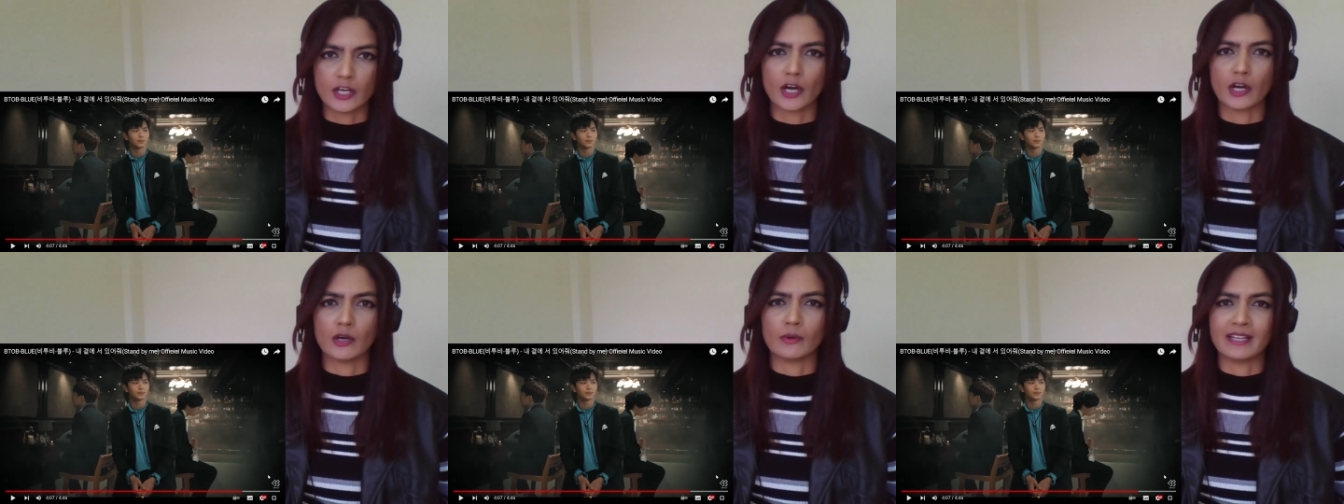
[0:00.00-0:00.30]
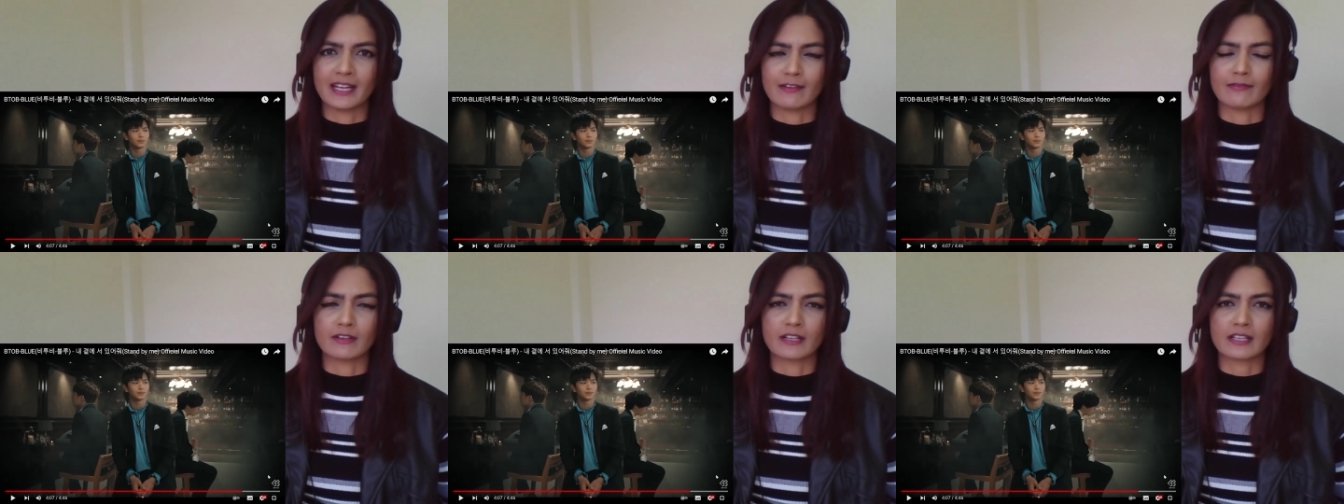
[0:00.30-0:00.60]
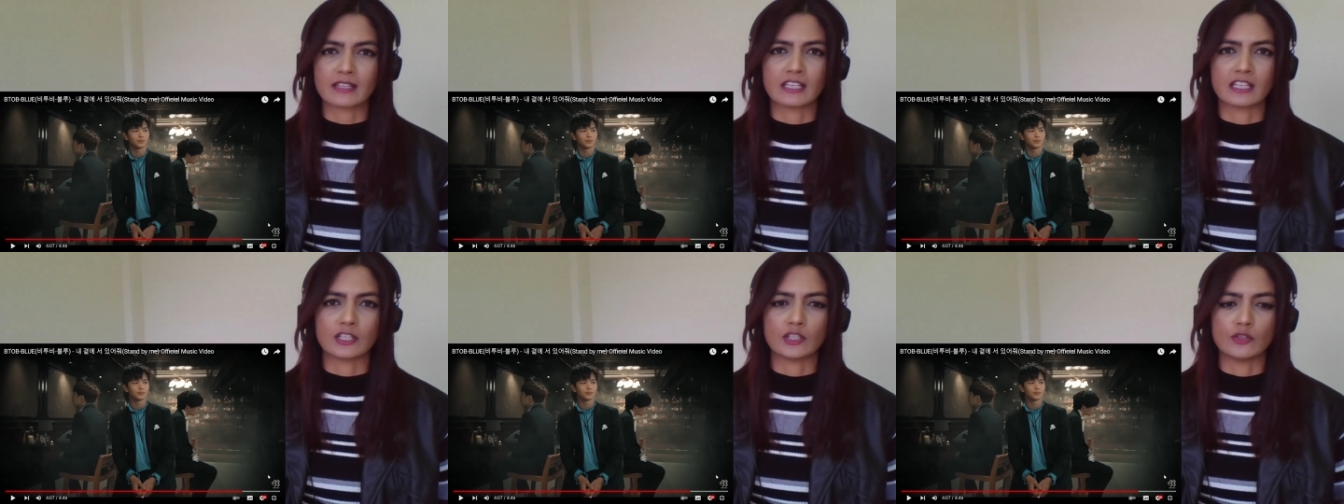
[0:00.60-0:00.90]
ego
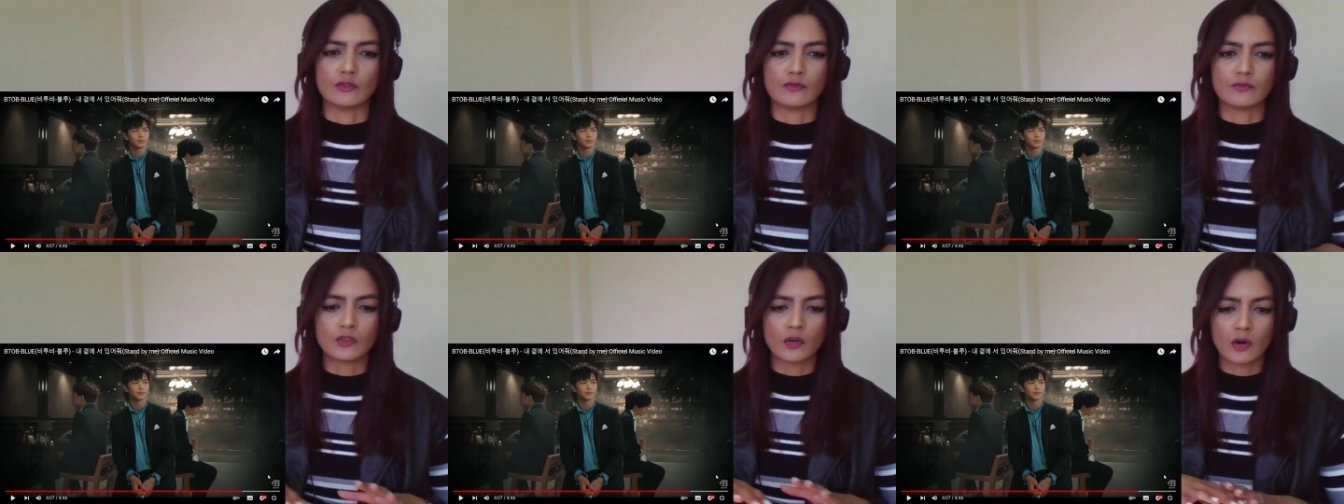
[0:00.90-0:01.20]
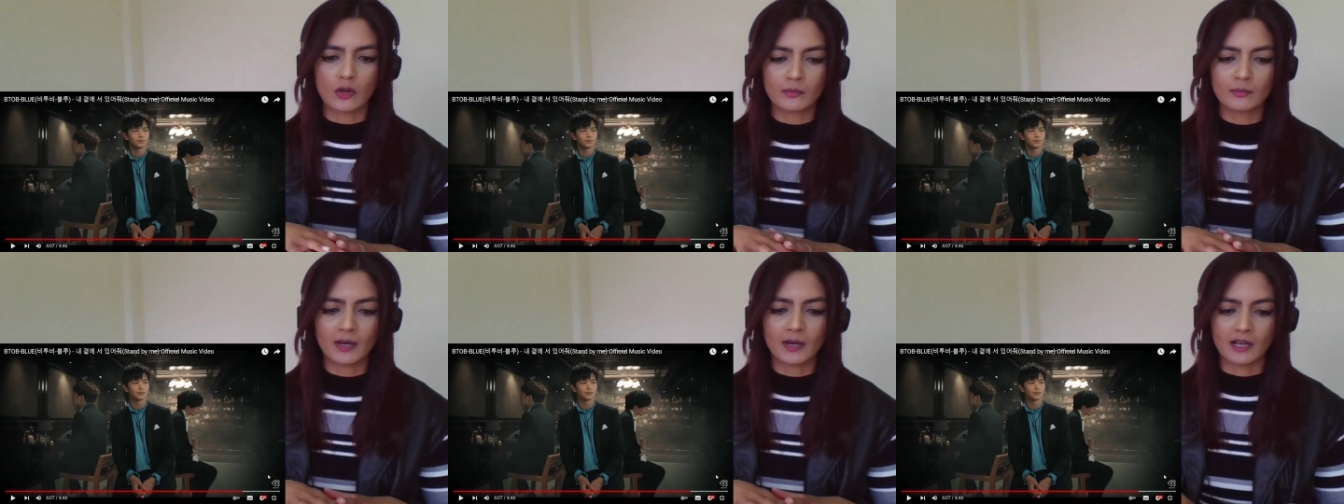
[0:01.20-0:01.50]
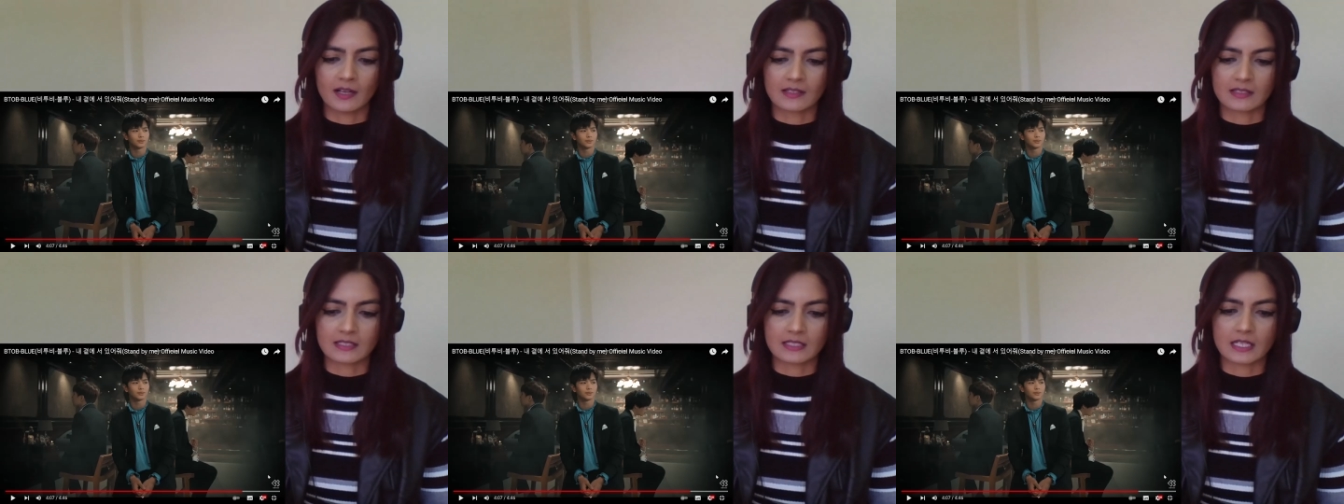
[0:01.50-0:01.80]
and everything. You've
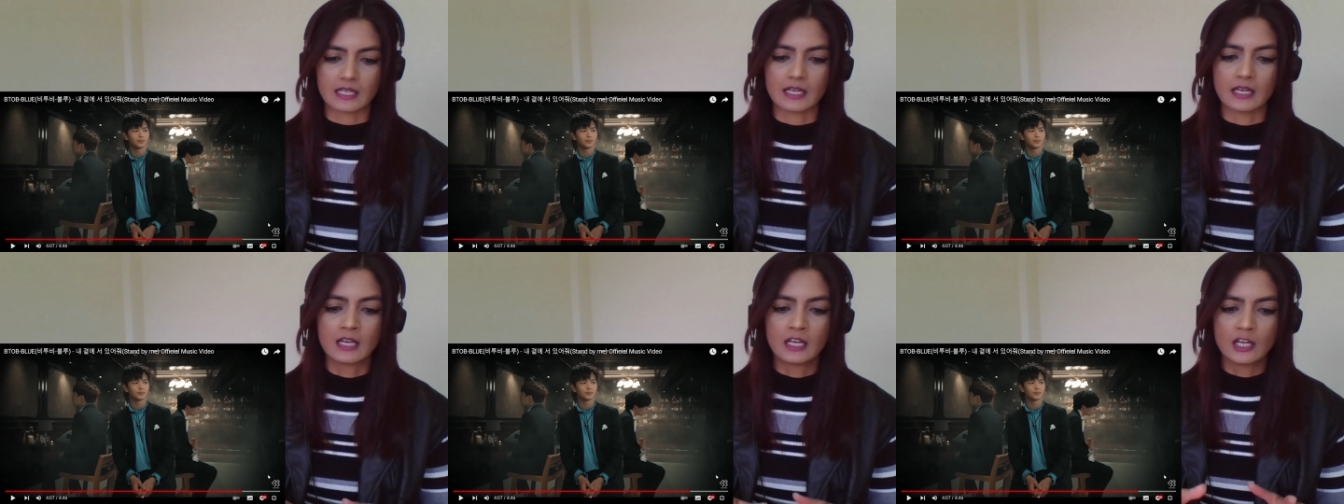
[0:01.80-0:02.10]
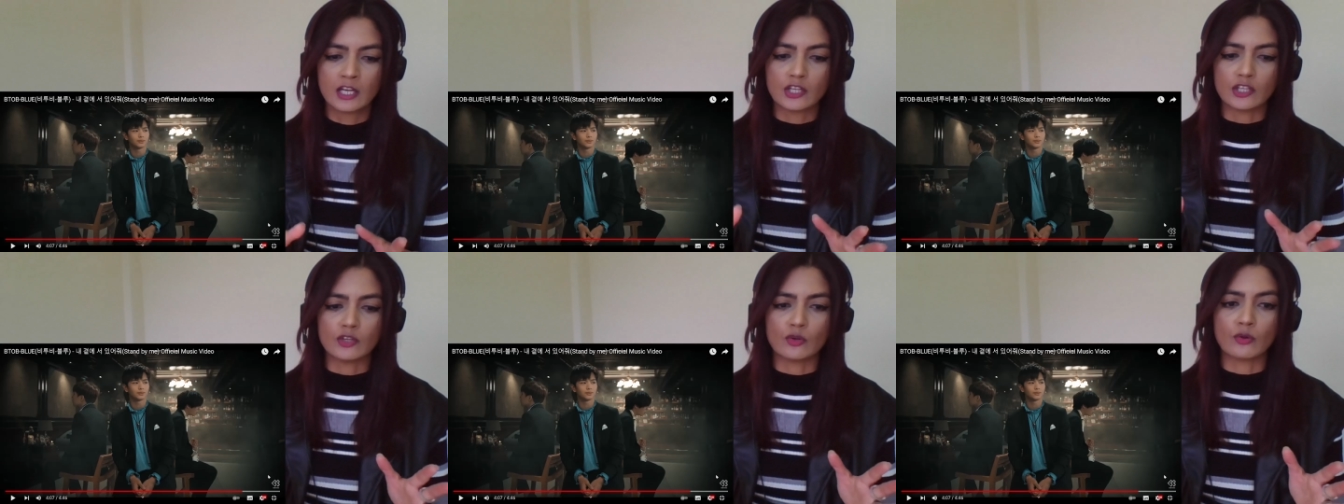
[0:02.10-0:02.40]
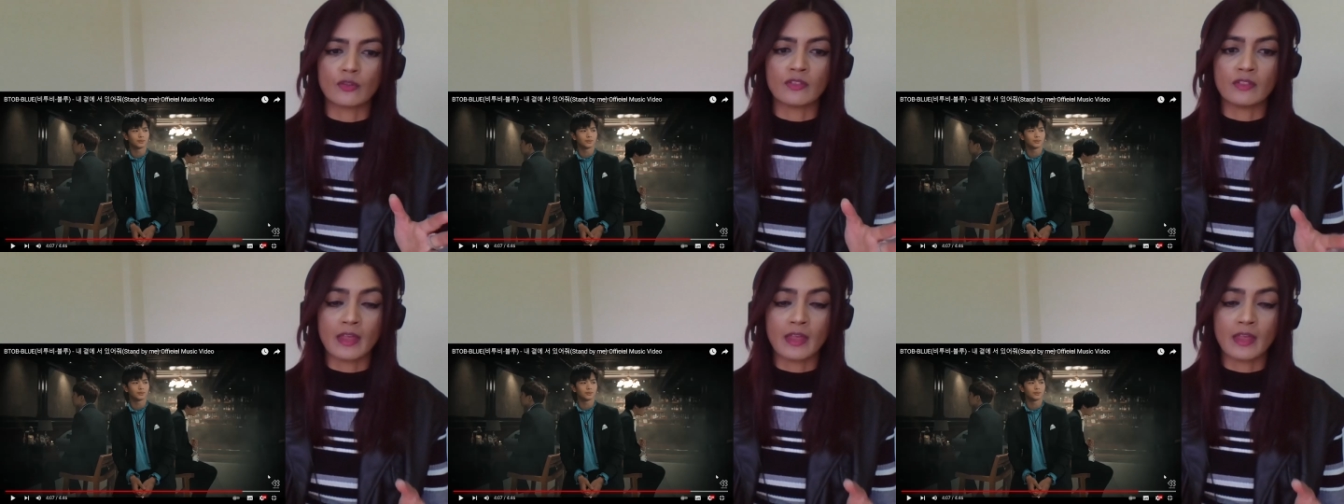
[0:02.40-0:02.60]
gone past it.